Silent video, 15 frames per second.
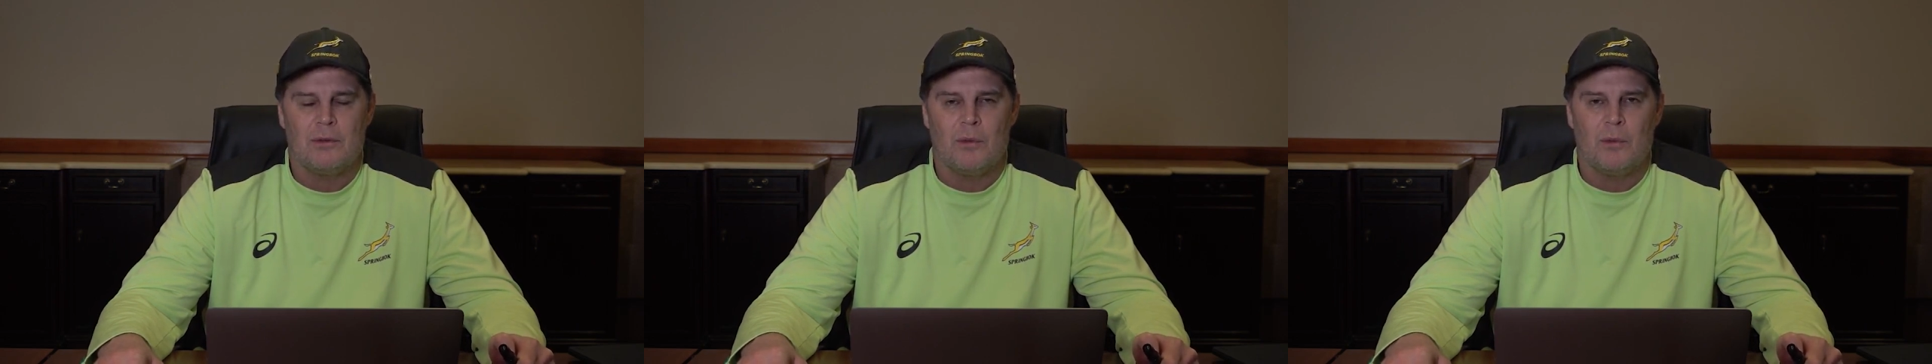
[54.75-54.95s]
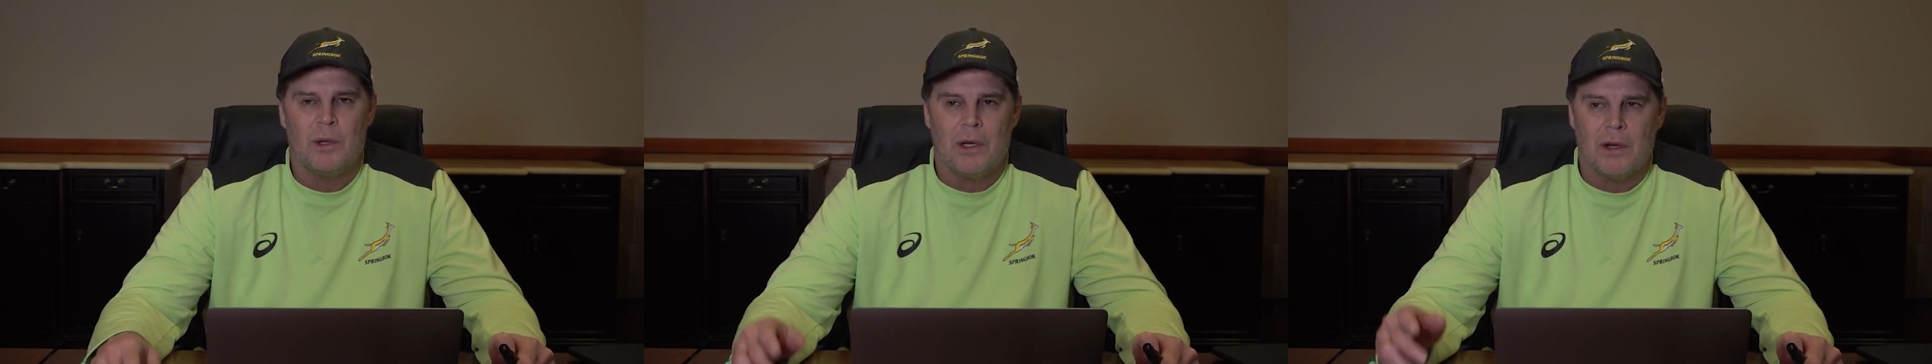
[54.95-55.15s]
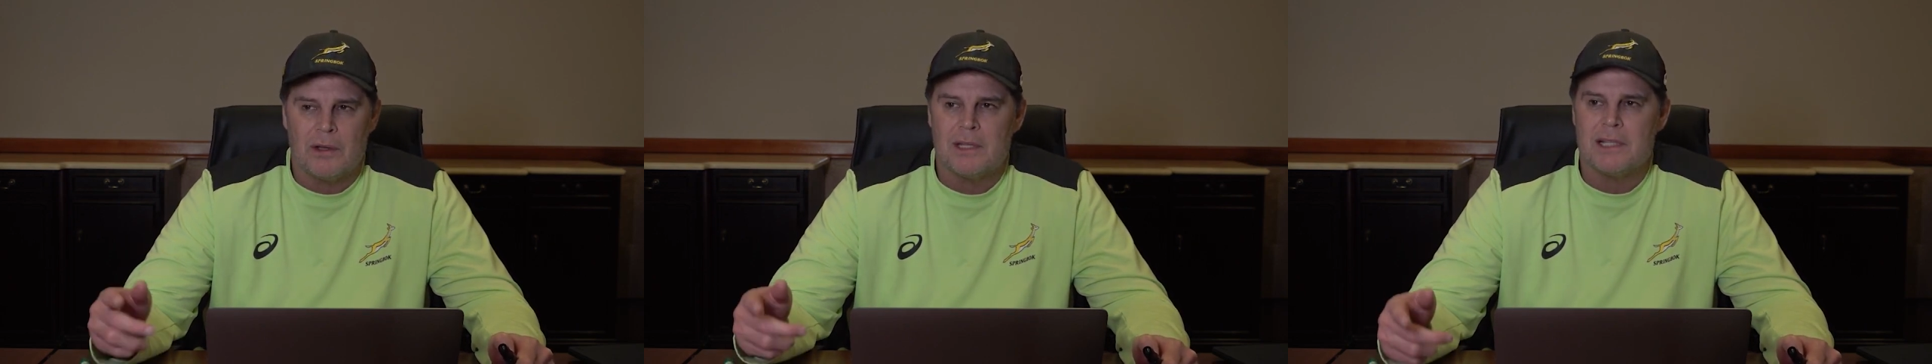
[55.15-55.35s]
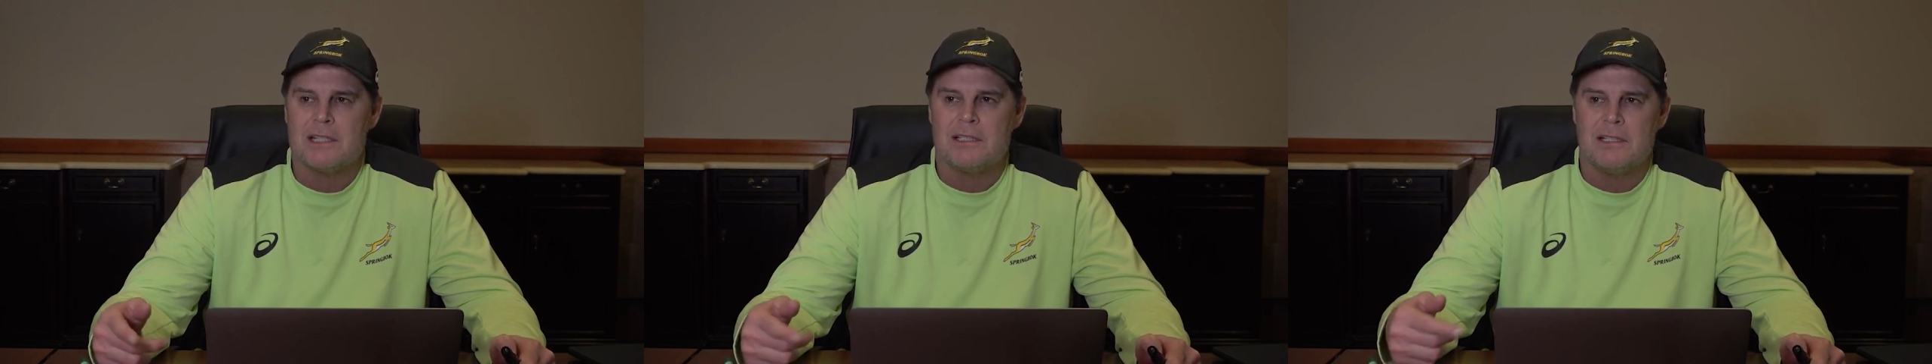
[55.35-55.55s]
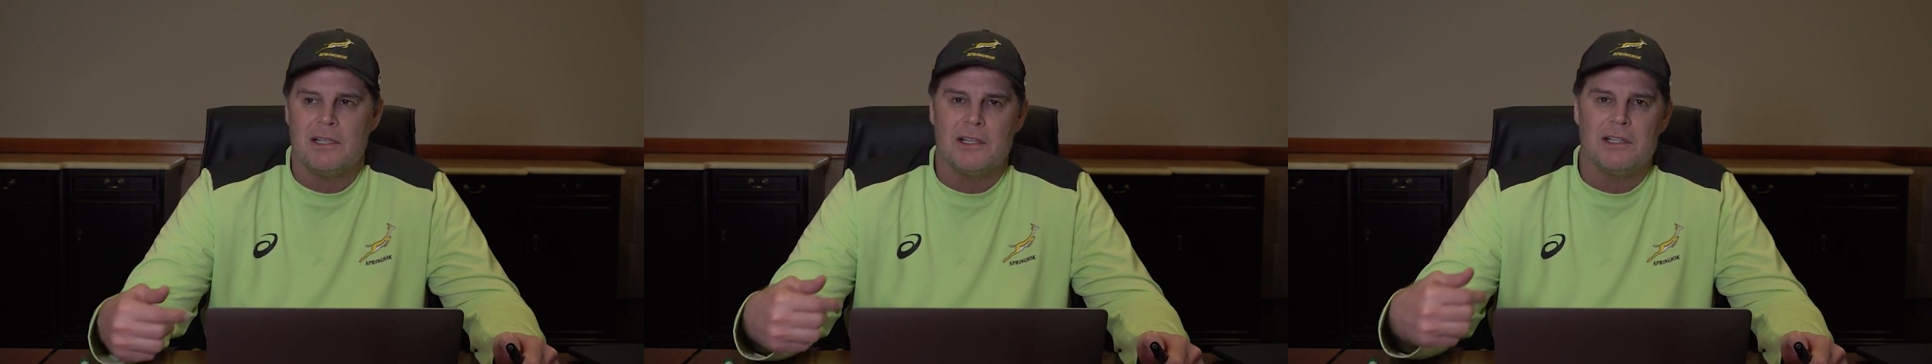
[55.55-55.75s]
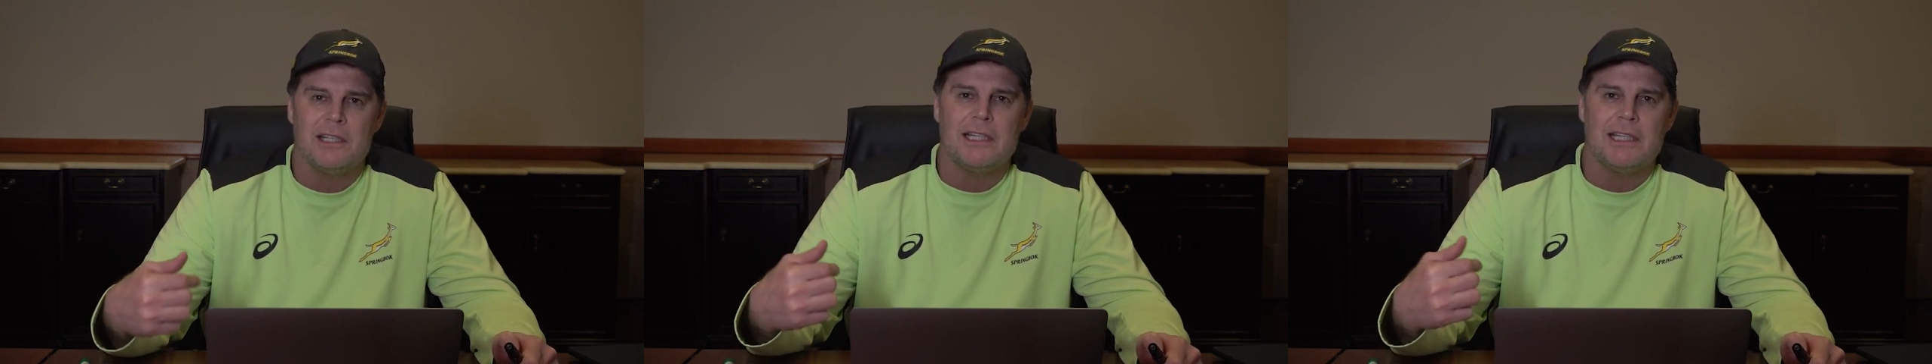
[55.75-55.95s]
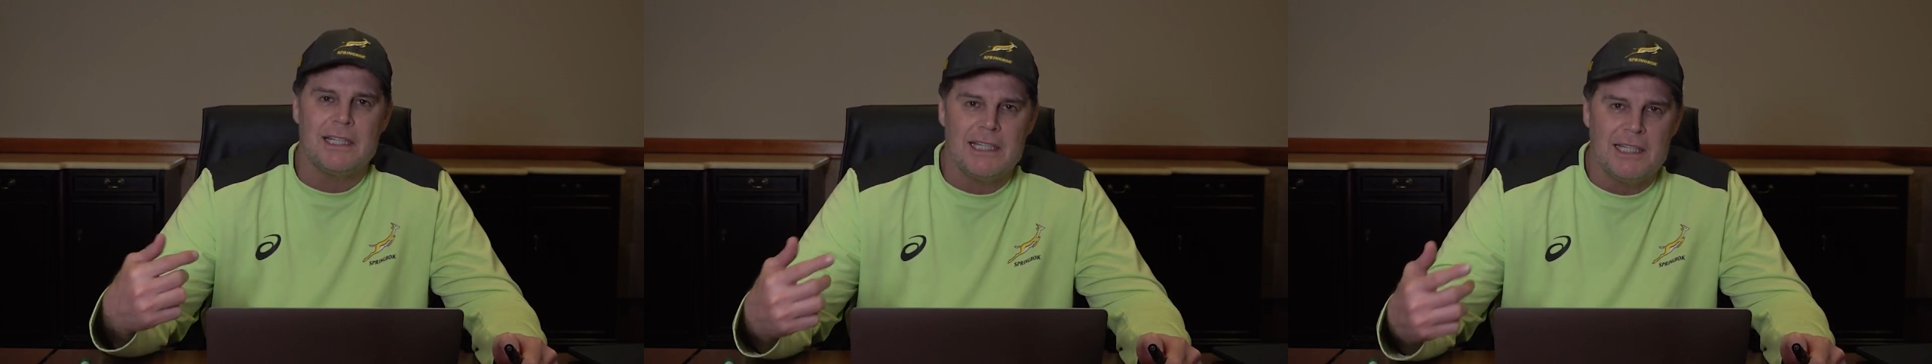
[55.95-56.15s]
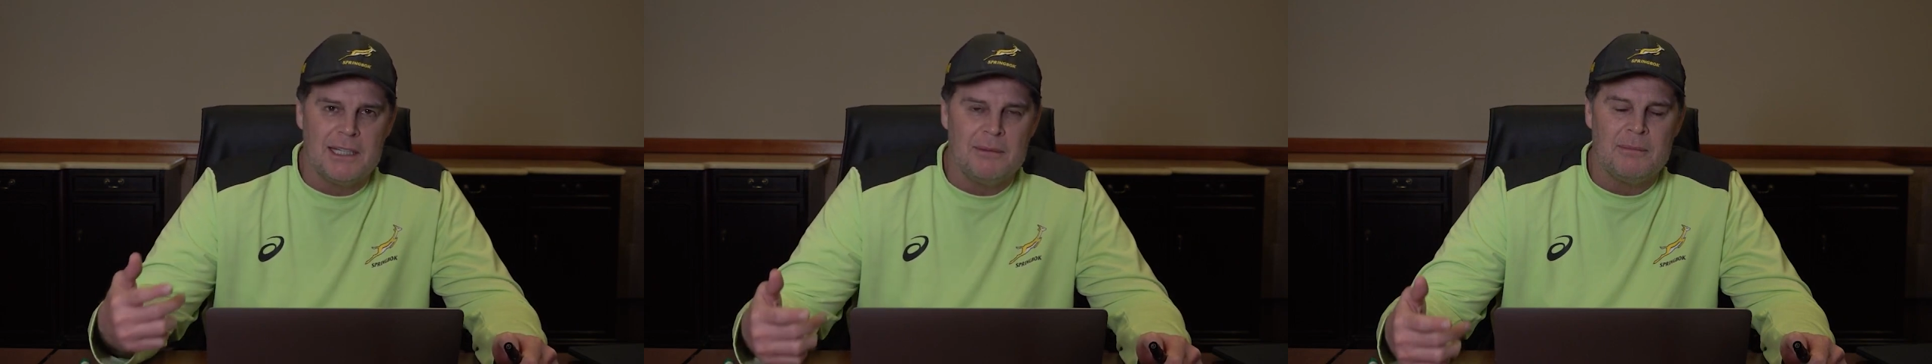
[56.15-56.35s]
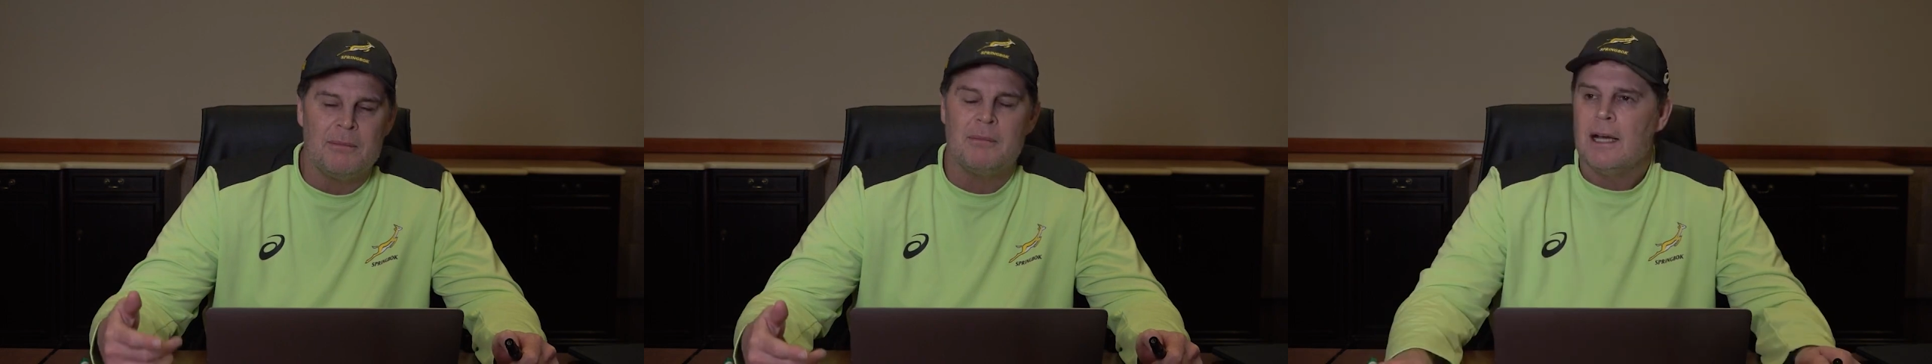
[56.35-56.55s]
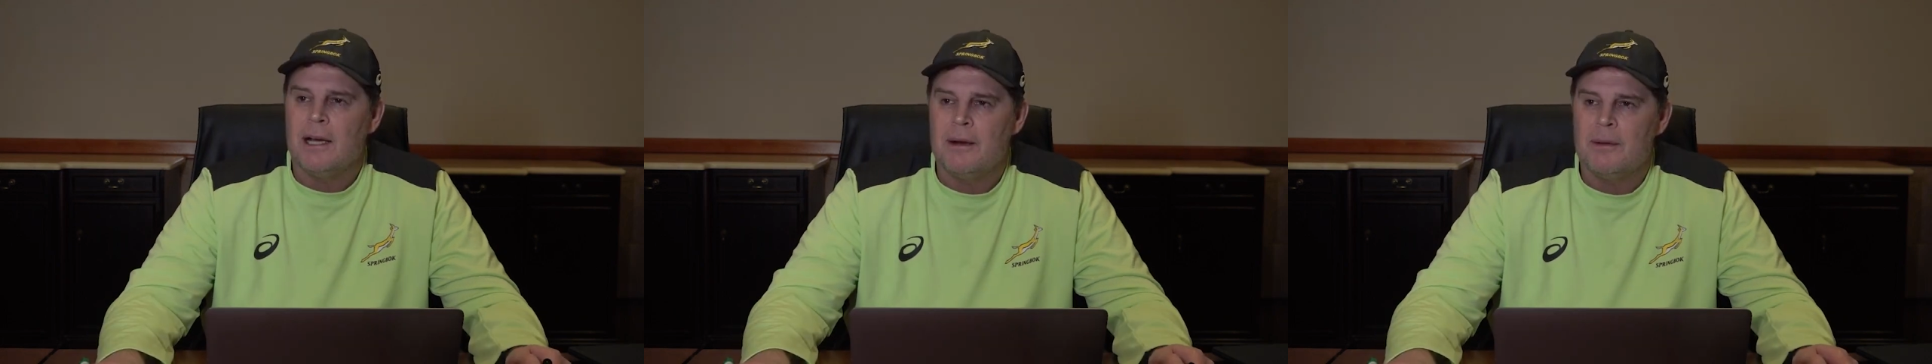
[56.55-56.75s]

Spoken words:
we are this dirty team.